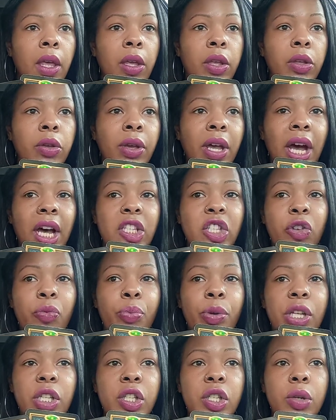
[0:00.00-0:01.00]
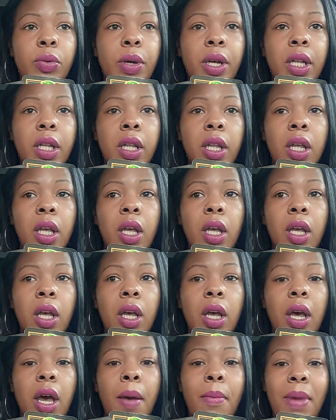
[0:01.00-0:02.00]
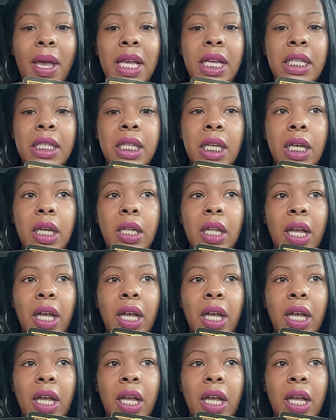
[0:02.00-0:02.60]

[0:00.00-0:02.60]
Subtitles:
you guys have been doing amazing.